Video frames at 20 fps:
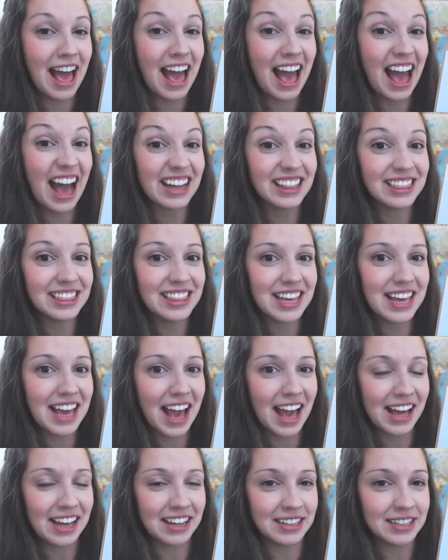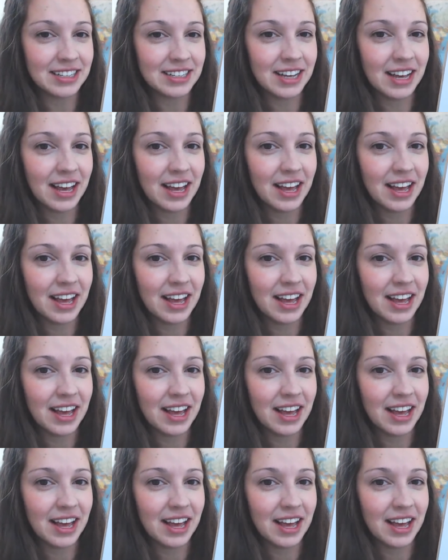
at the end.